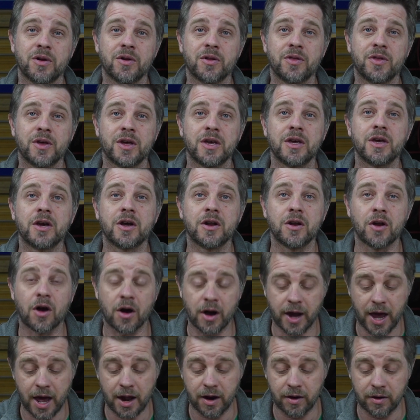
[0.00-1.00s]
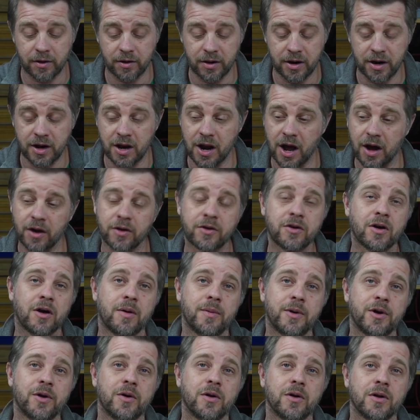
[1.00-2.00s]
little thing you can knock out on no
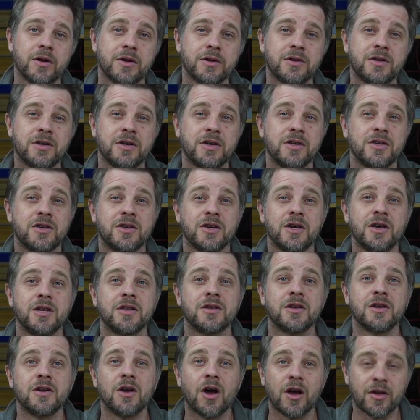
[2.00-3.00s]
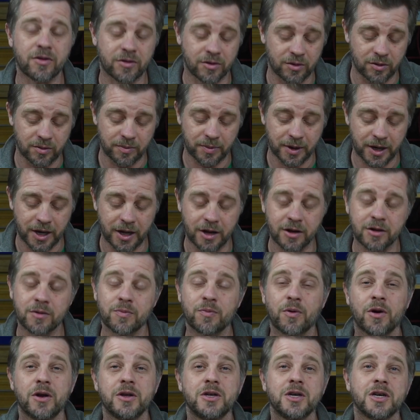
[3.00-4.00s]
time at all in a CNC. It's a nice little beginner's
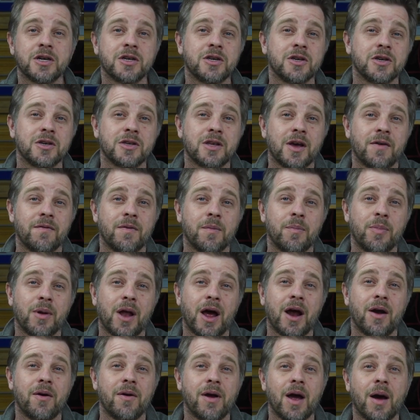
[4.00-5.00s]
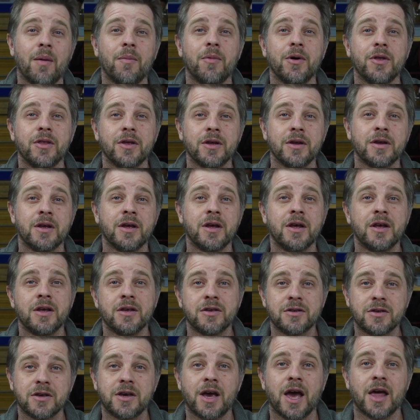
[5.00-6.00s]
project, just to have a play around with it,
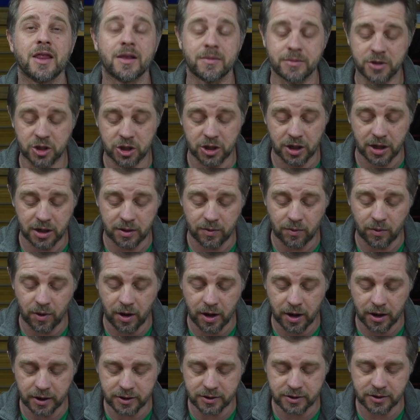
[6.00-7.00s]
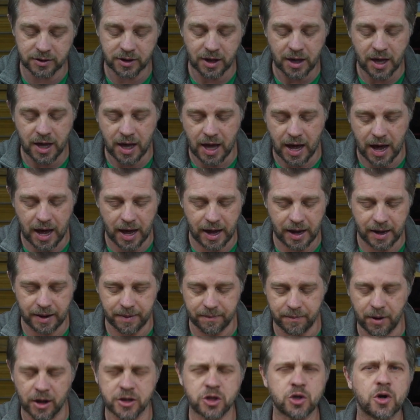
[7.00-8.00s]
see how the machine works.
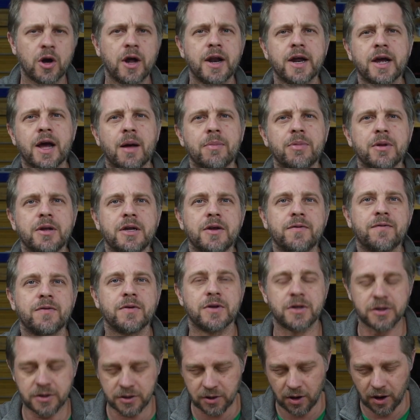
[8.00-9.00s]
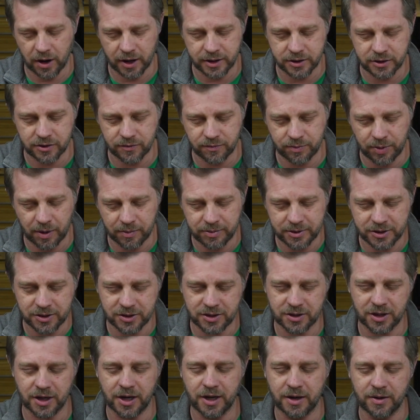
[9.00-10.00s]
I tried a couple of different designs. You've probably
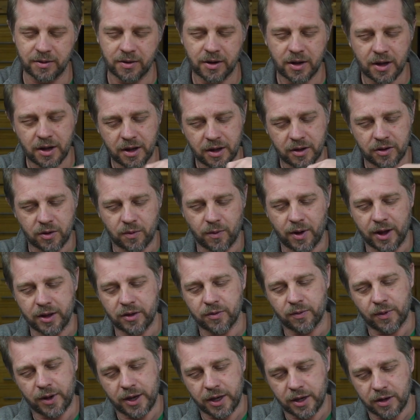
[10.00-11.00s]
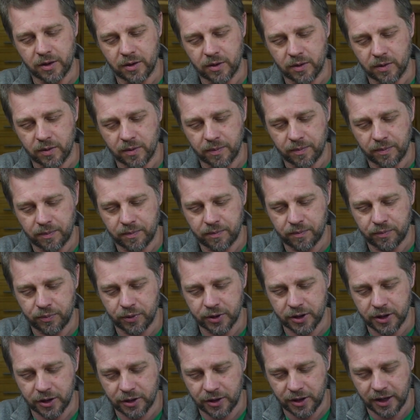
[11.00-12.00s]
seen the ones where you
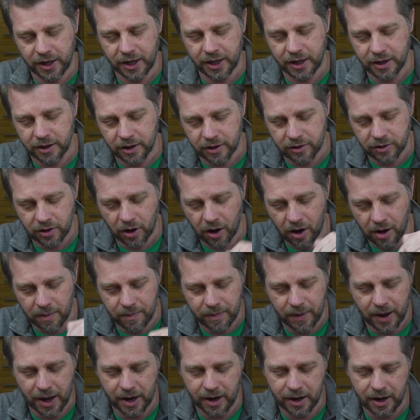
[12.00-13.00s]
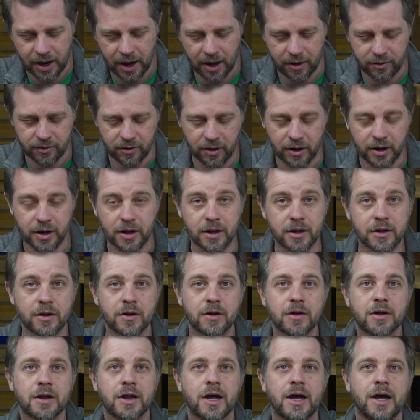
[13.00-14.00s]
put the thing in the top and it has like a
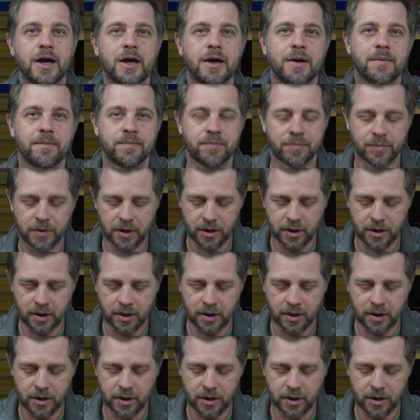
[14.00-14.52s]
little